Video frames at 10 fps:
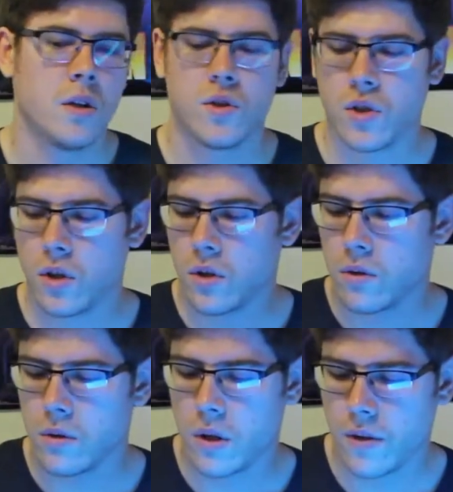
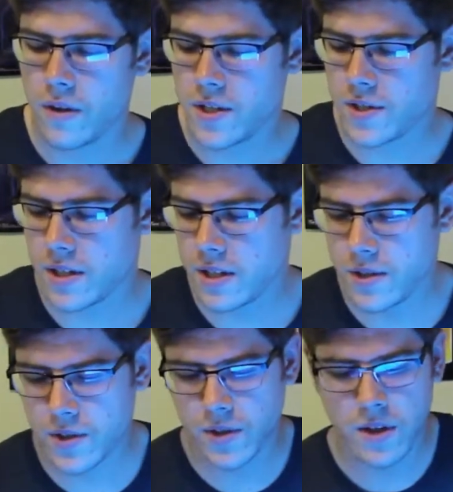So this
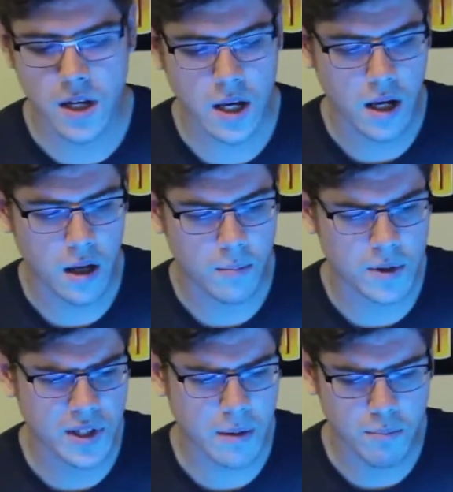is the,
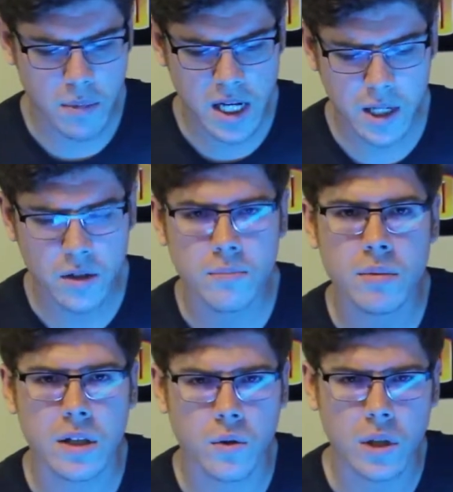it's like a
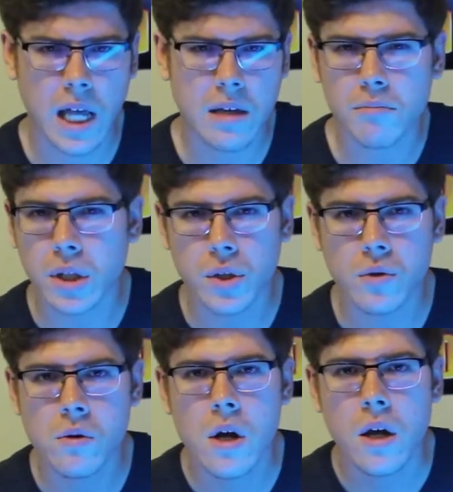medium or light
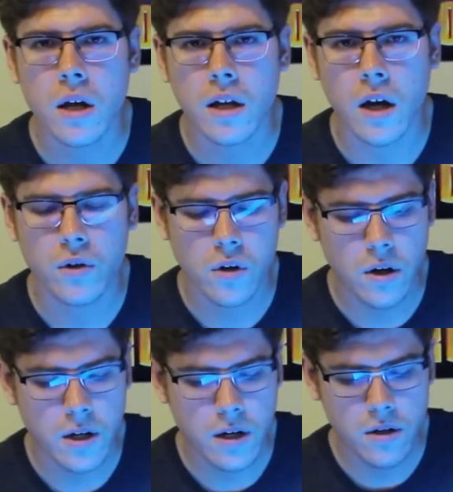blue color
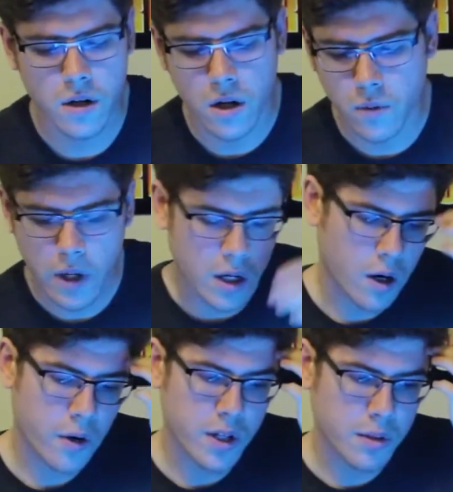on here, not quite
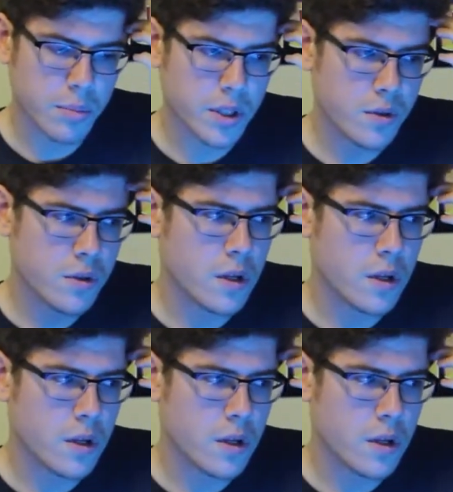Arctic blue.